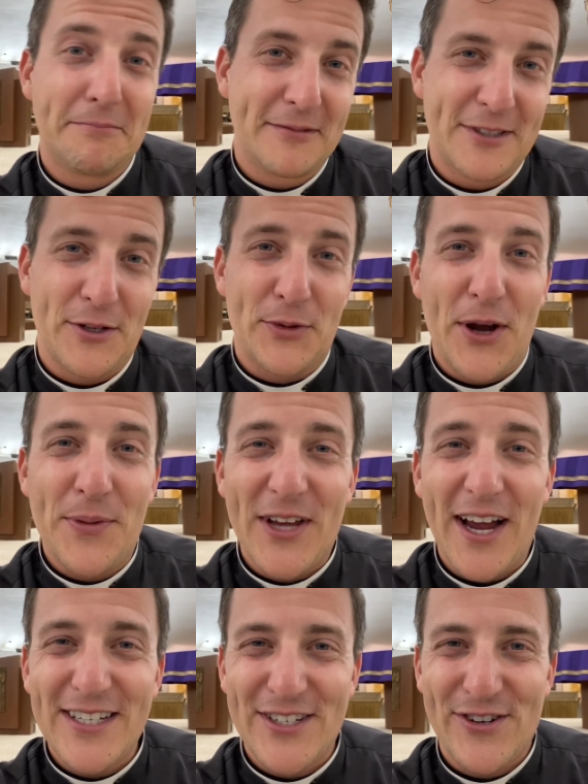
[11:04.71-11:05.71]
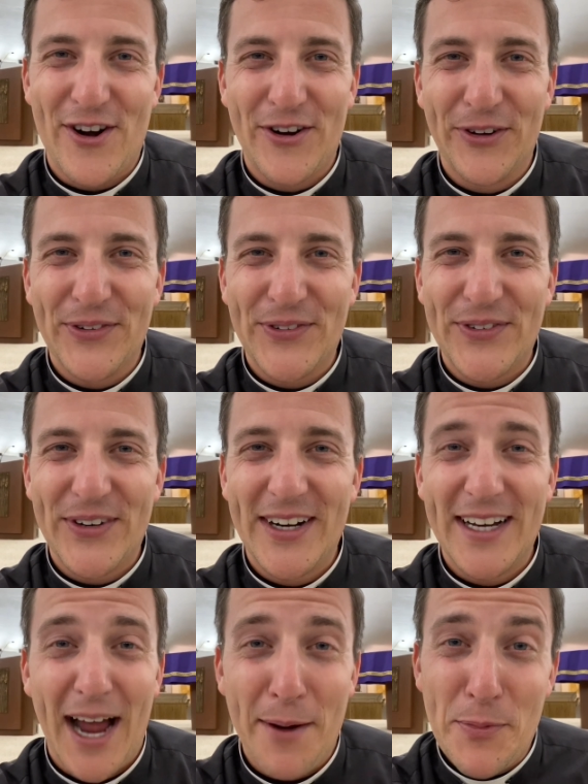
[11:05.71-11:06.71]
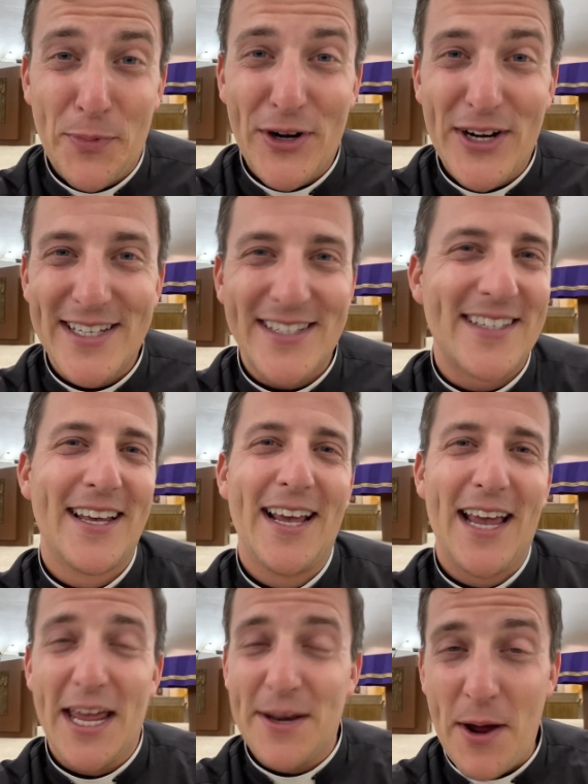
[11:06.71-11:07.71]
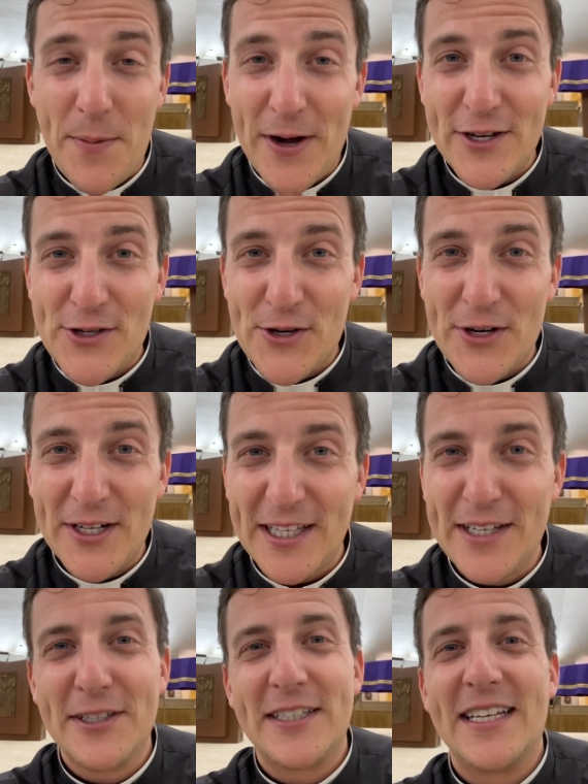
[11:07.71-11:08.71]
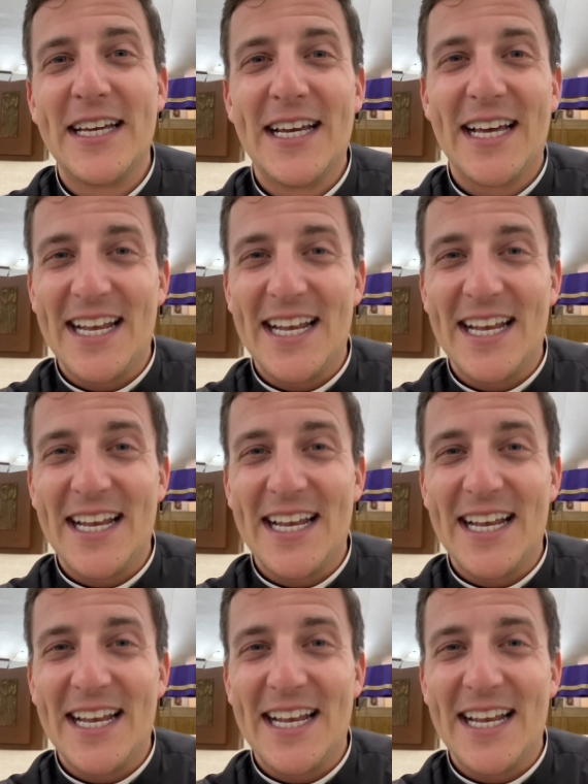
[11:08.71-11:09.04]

Sometimes I struggle. I'm a priest and my parents are in Cleveland,